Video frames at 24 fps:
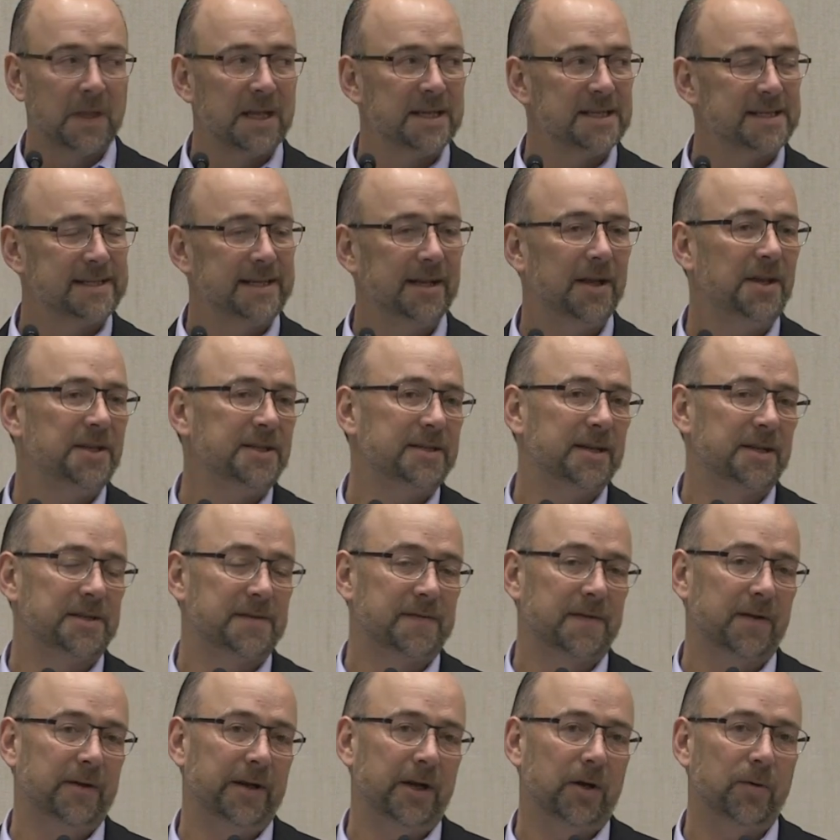Skill sets
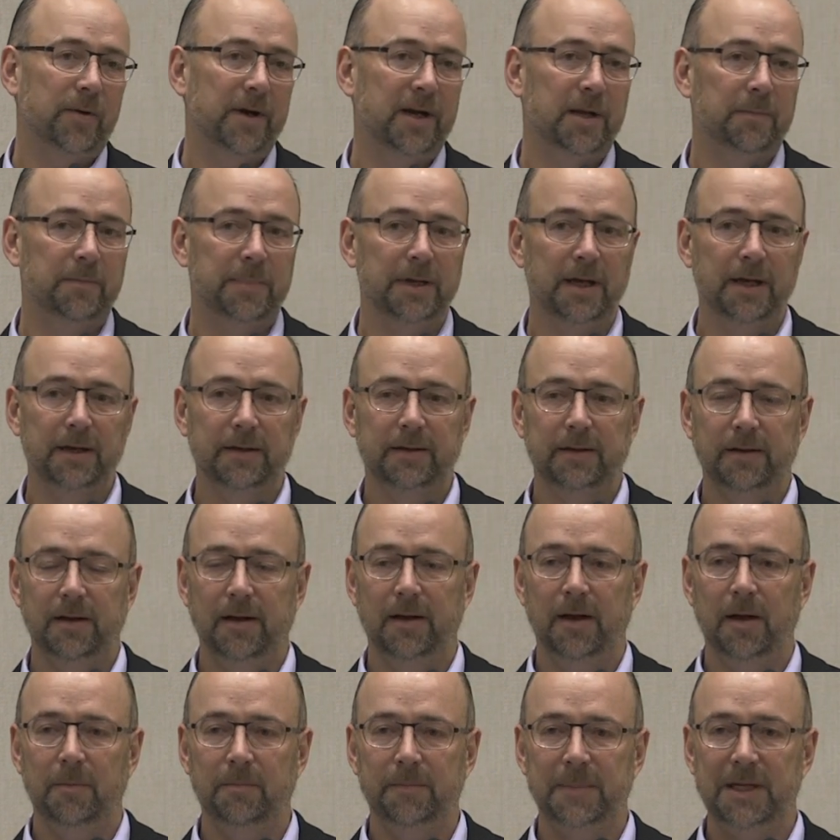vary quite a bit.
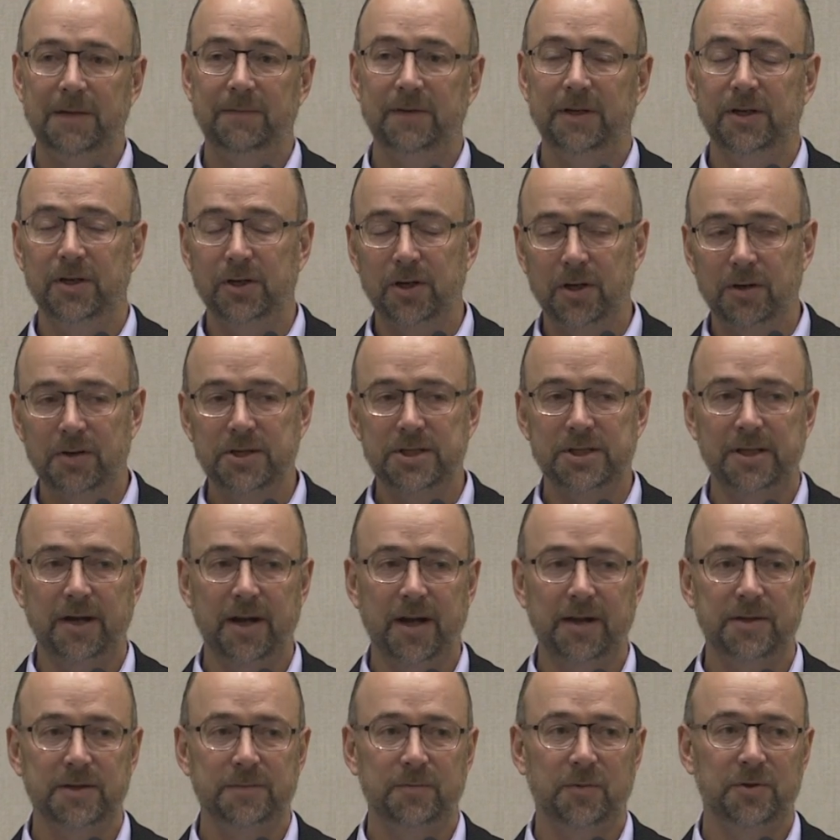Even in
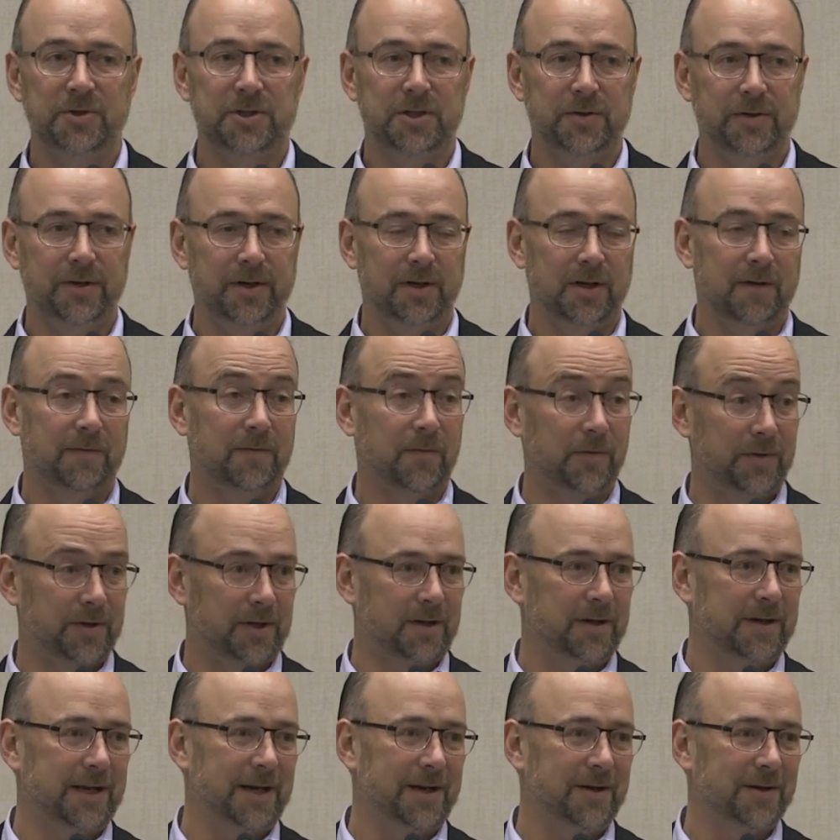neuroscience, most of you here for the
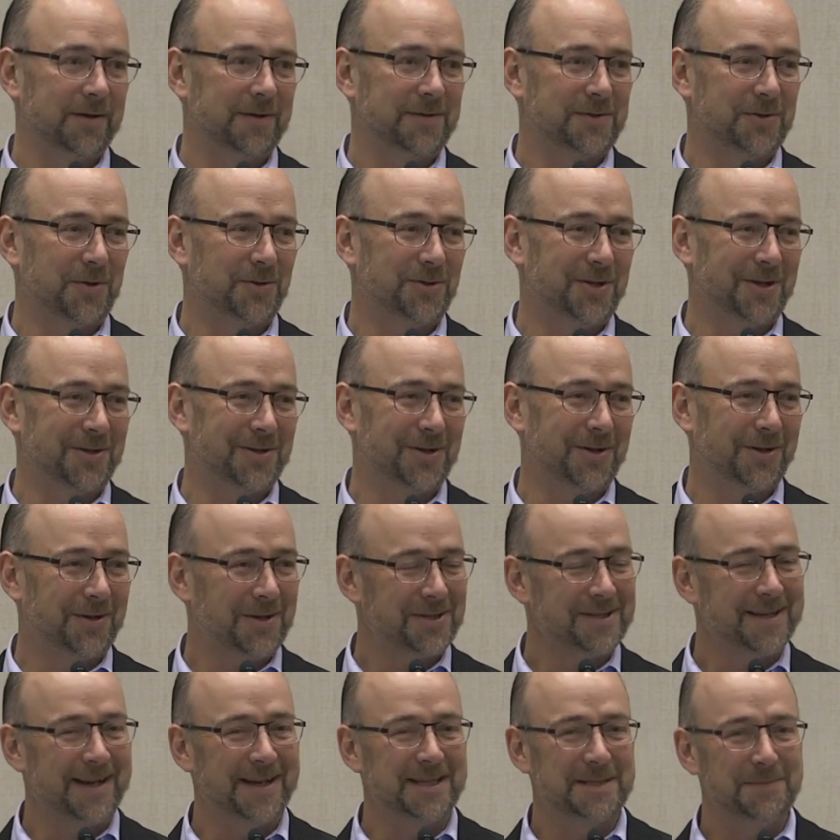Canadian Association of
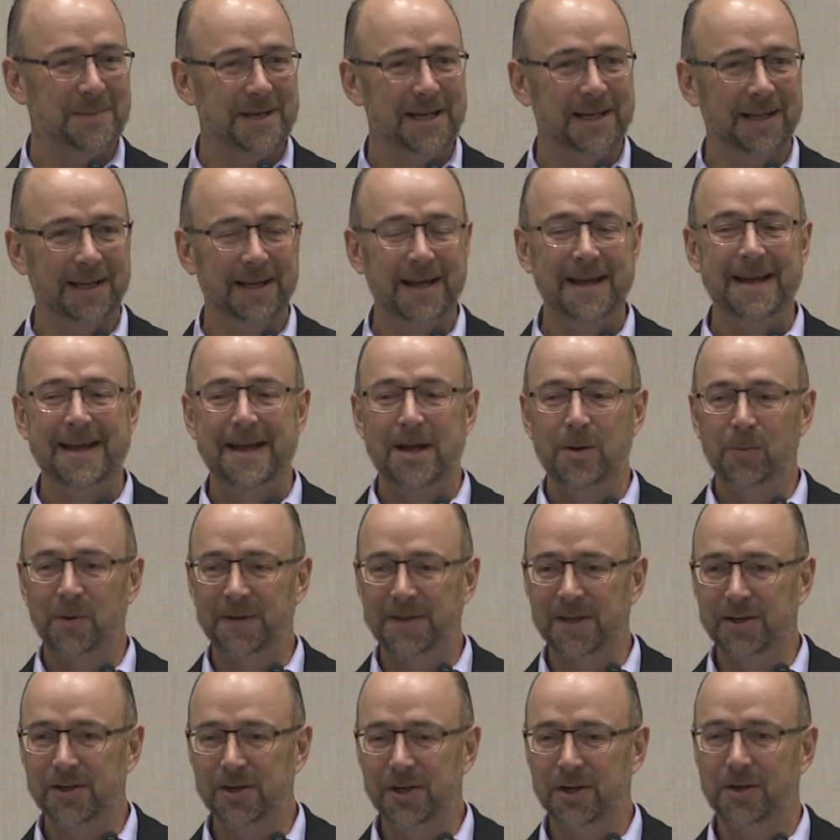Neuroscience meeting,
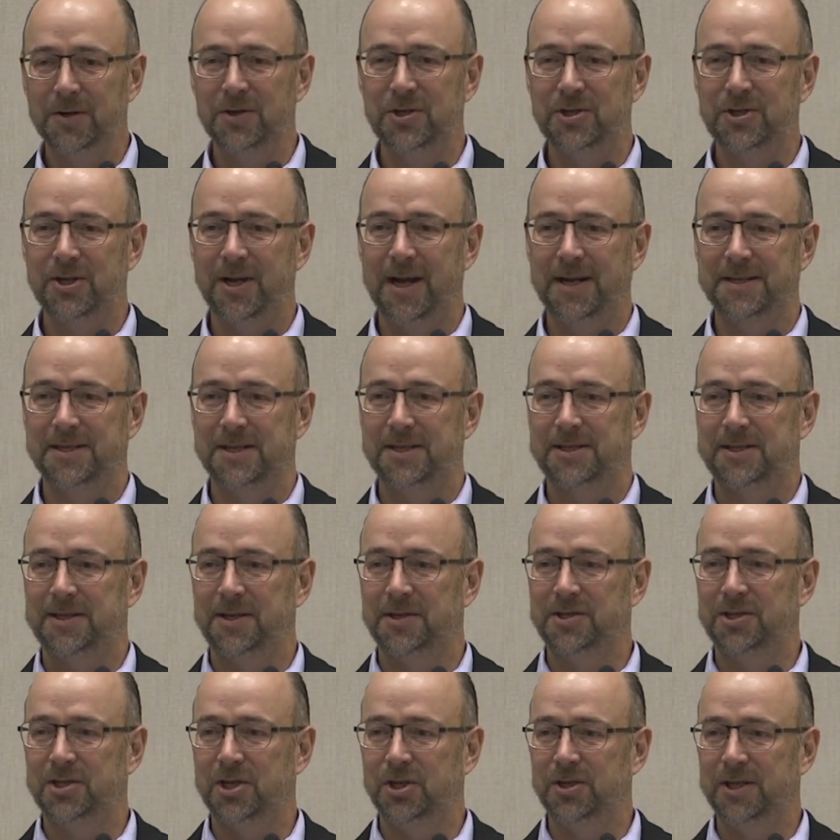within neuroscience, the
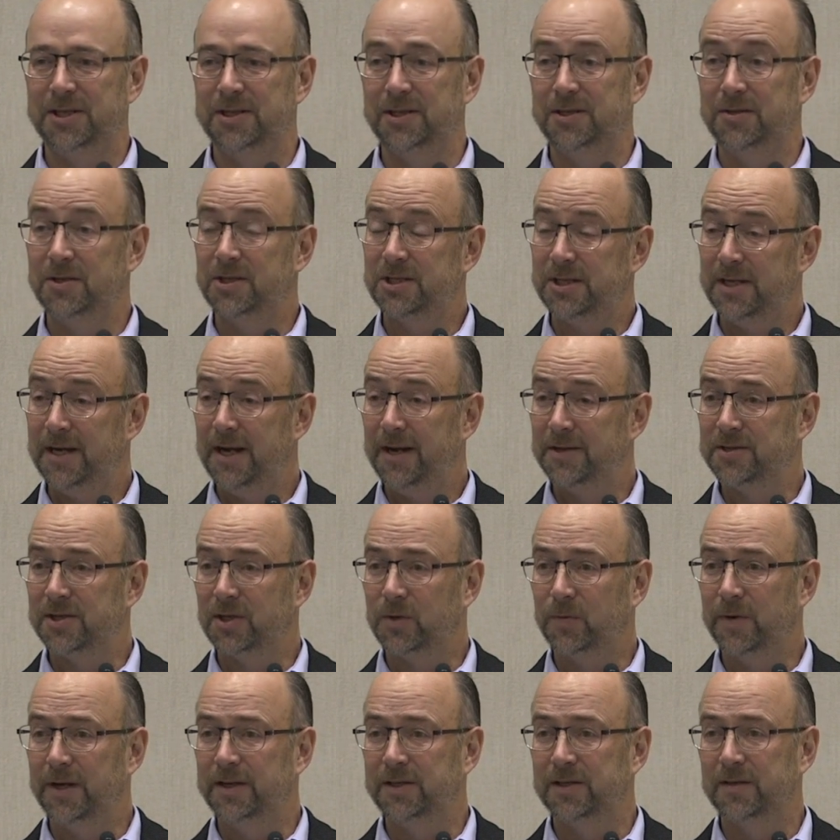skills that you need to do science are
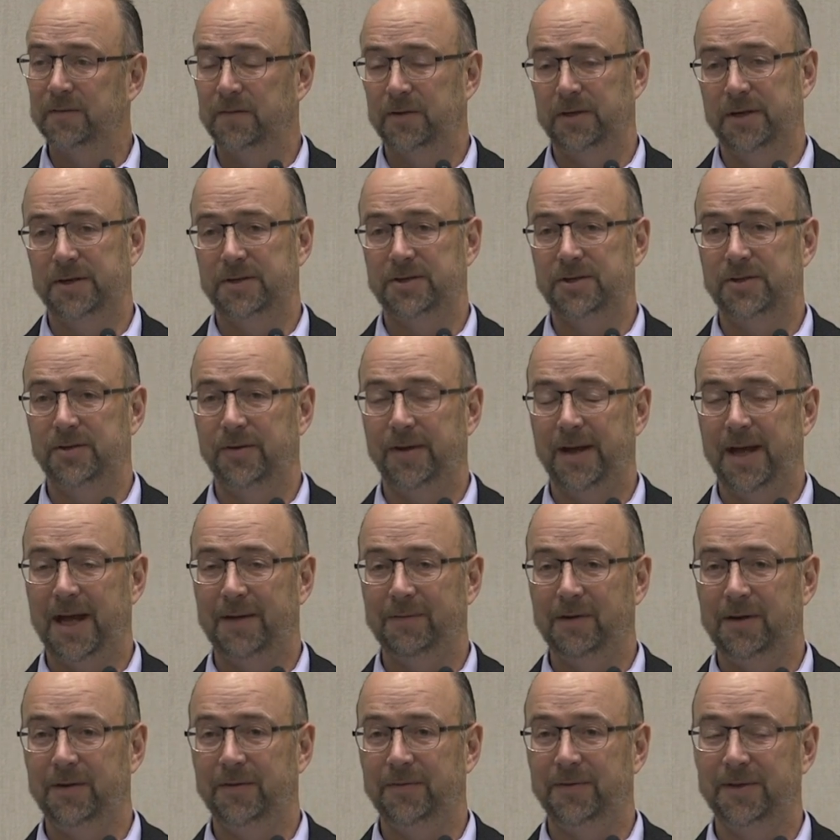quite diverse. You have
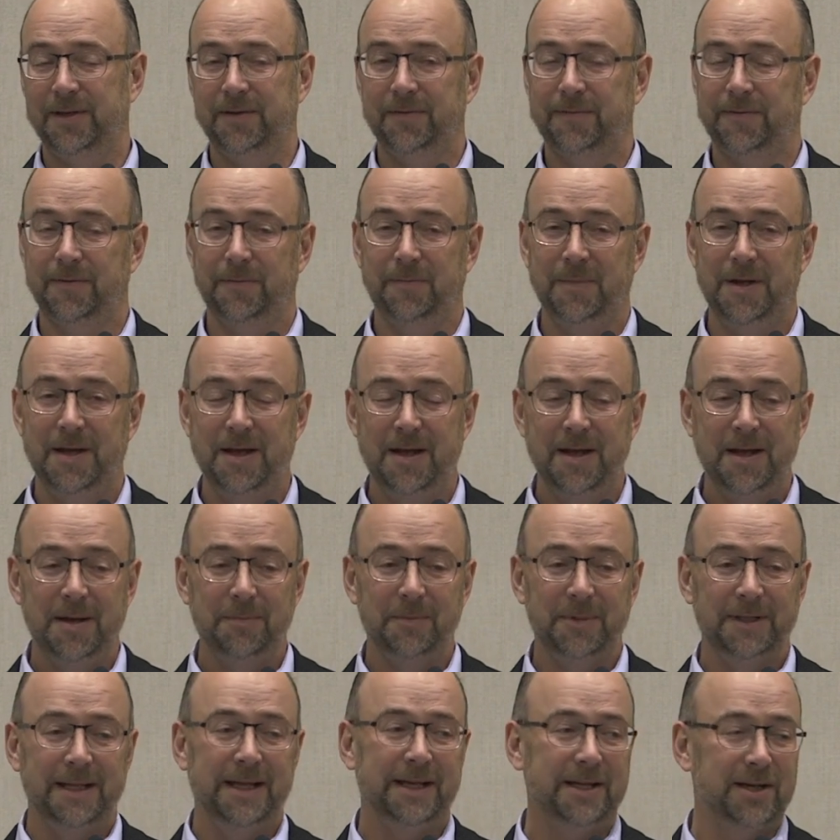everything from
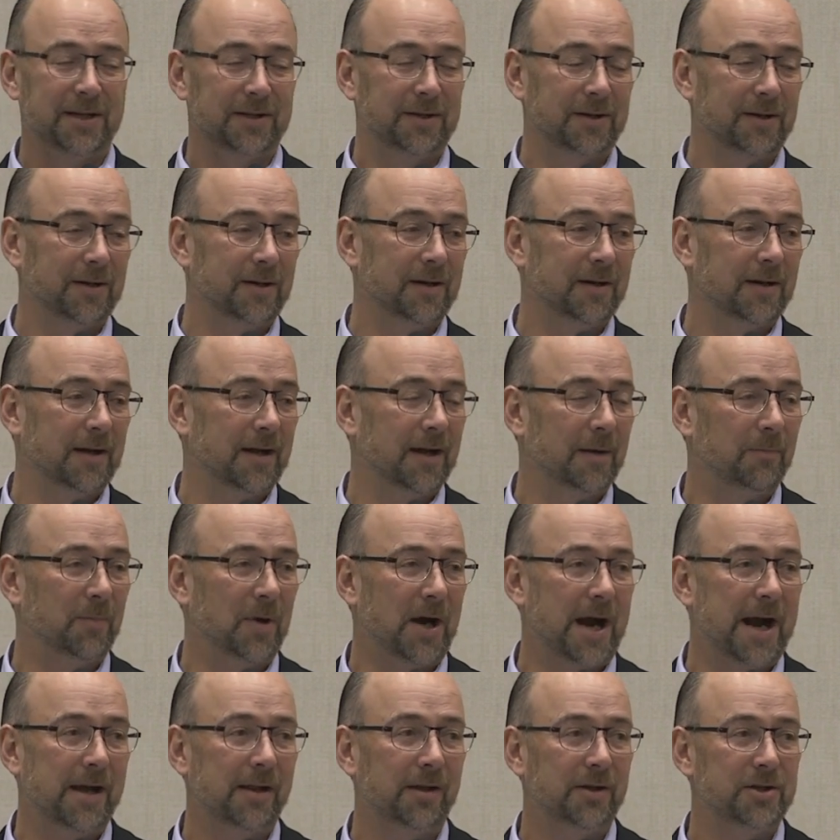molecular
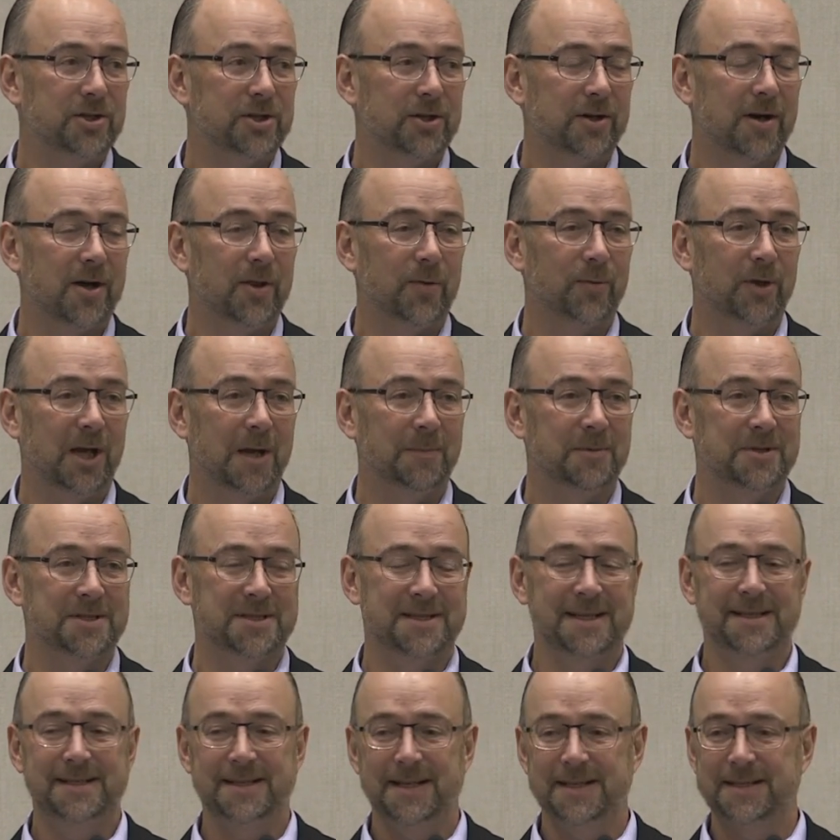biology all the way up to
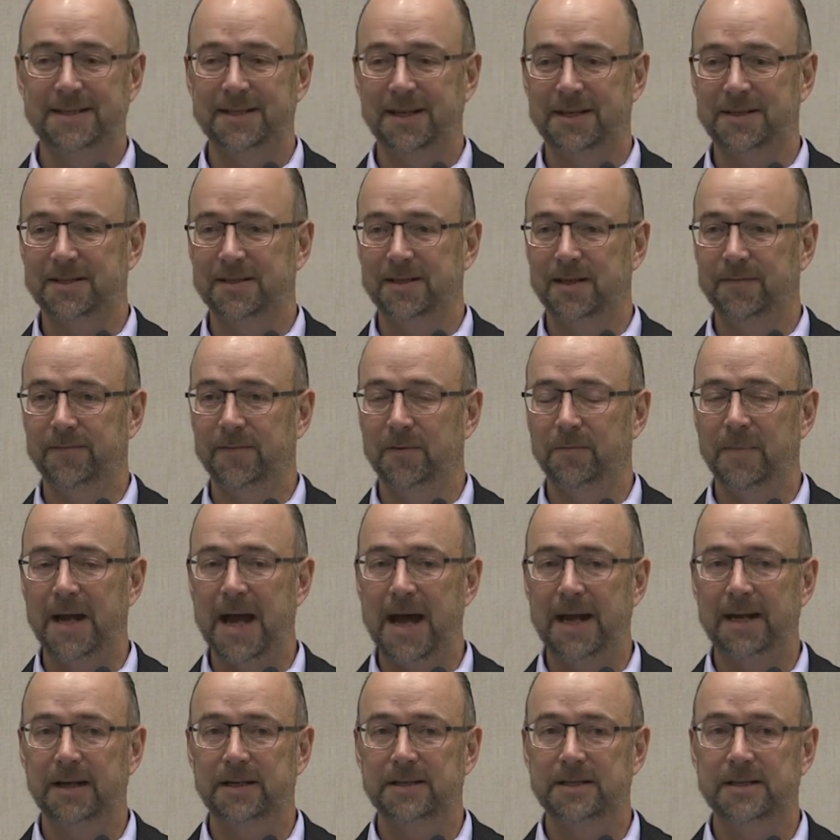statistics and
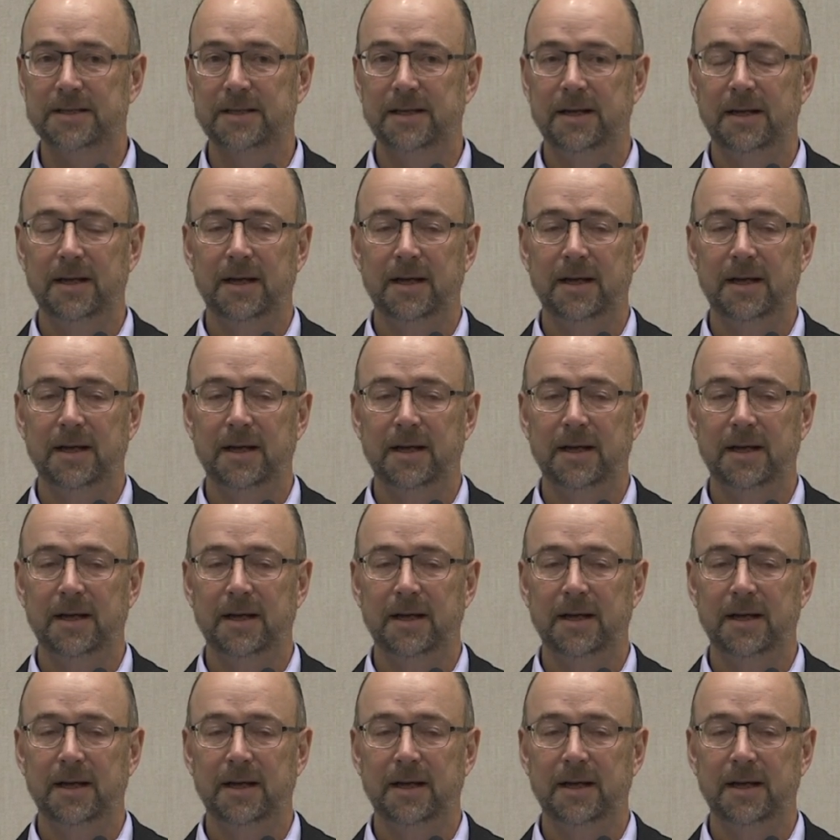informatics.